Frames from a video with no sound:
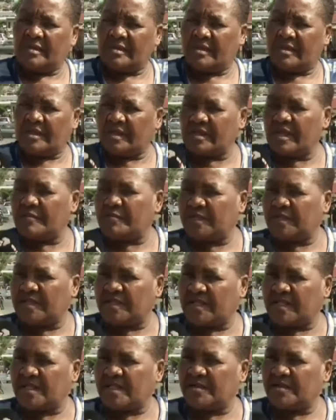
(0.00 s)
Can I be
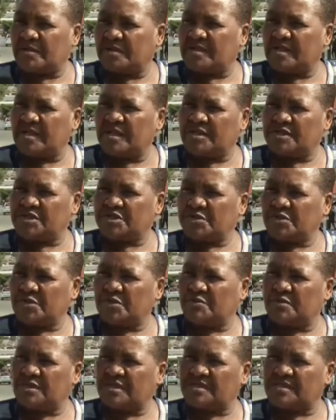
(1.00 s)
clear with the issue,
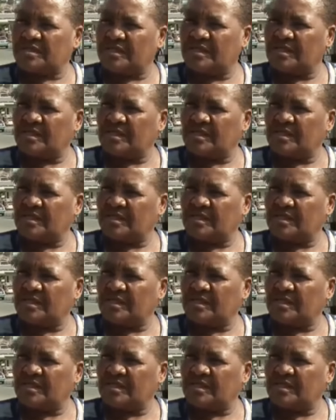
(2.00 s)
please?